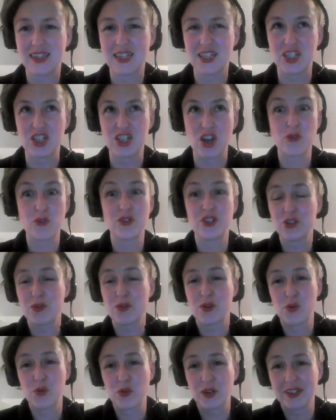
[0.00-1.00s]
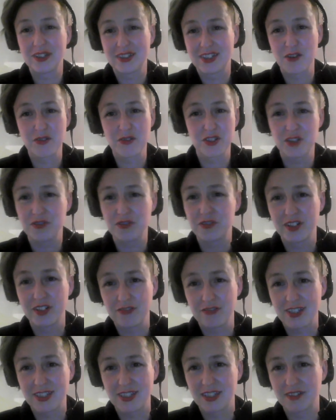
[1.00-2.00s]
don't do
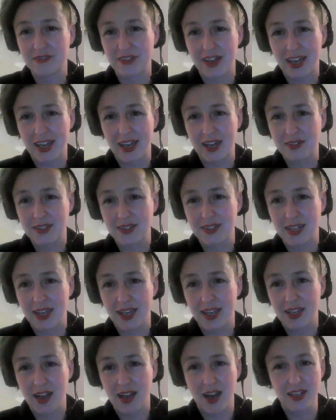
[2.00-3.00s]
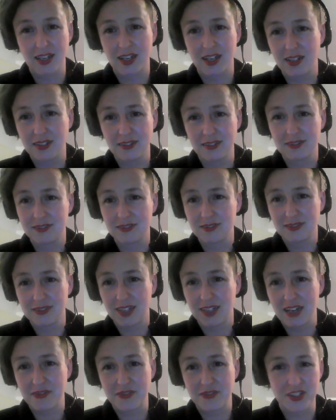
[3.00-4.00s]
fundraising for 8 hours a day. I can't.
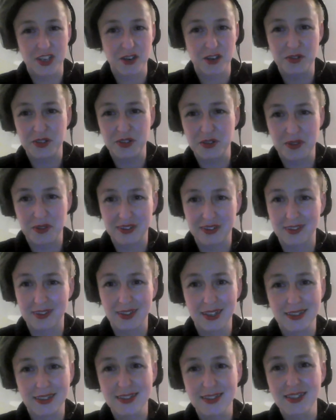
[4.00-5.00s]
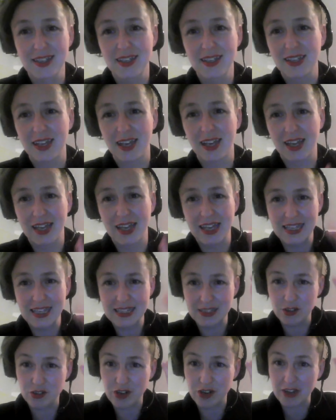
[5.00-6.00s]
I have to go and do other things. It
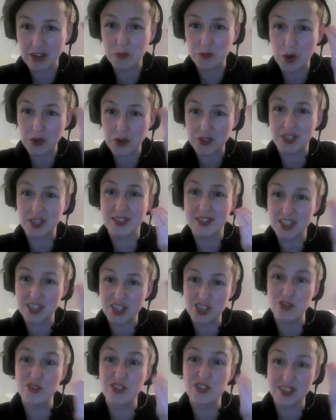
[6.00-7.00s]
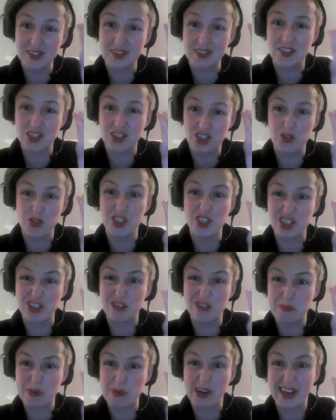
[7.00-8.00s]
is a creative process. It uses juice in
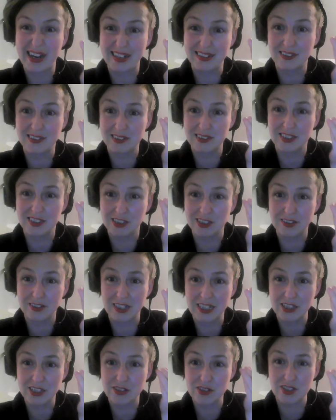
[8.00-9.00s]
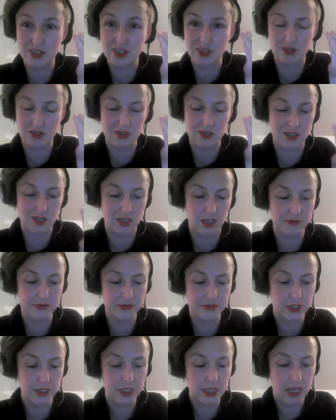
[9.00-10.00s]
your brain. It uses the good
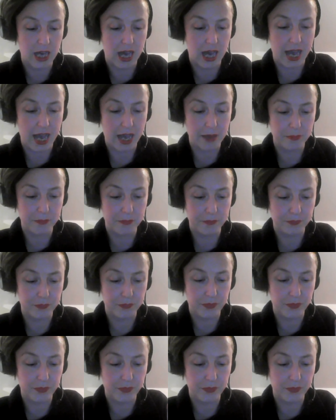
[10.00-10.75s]
stuff. And